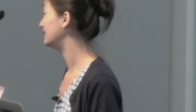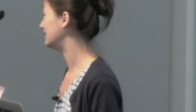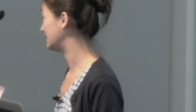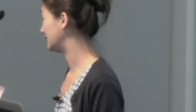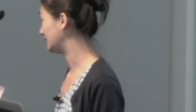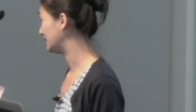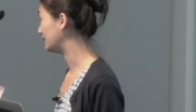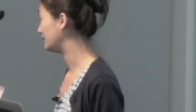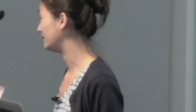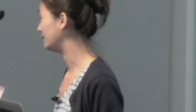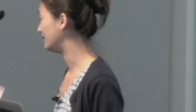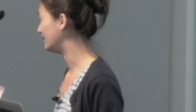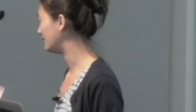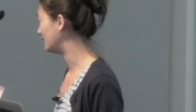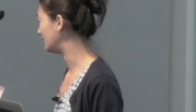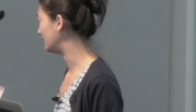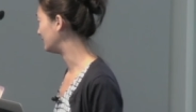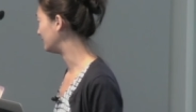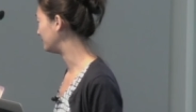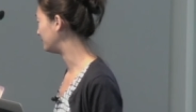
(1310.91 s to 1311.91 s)
Um,
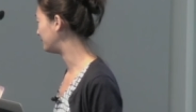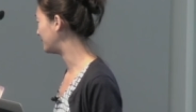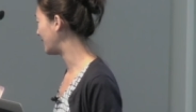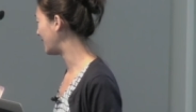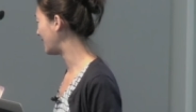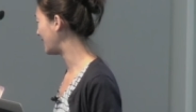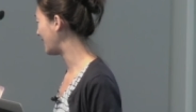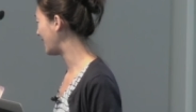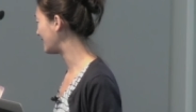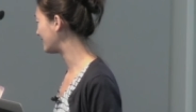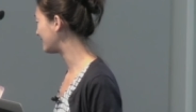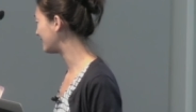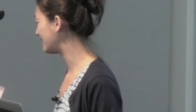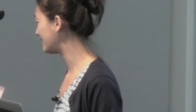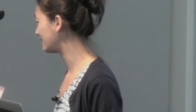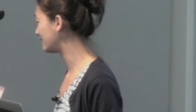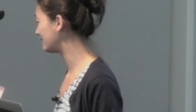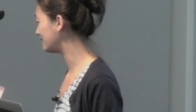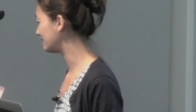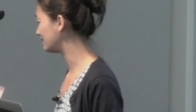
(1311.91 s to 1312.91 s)
um, I, I,
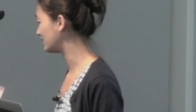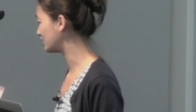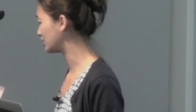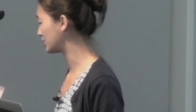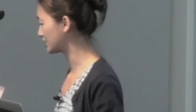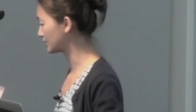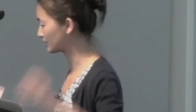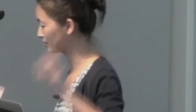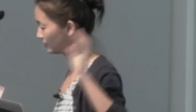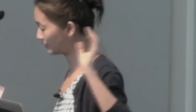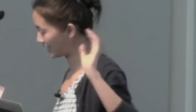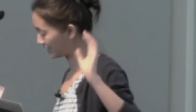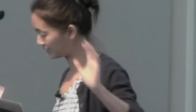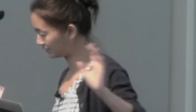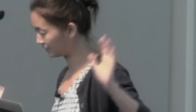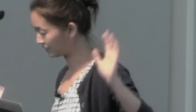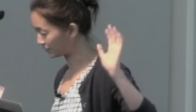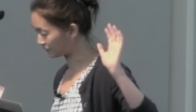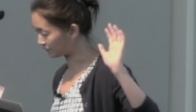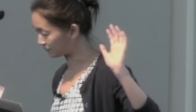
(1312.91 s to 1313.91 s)
think that the general
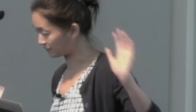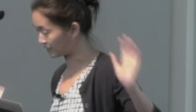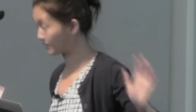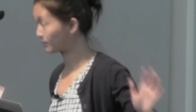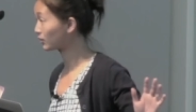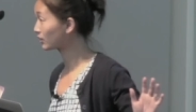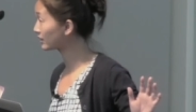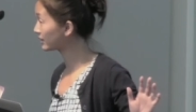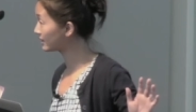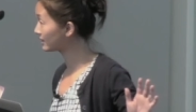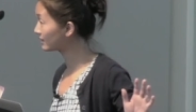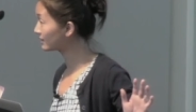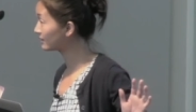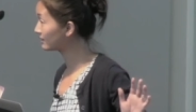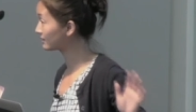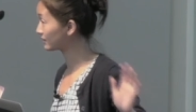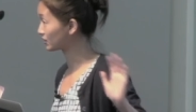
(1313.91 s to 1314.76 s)
analytic framework here,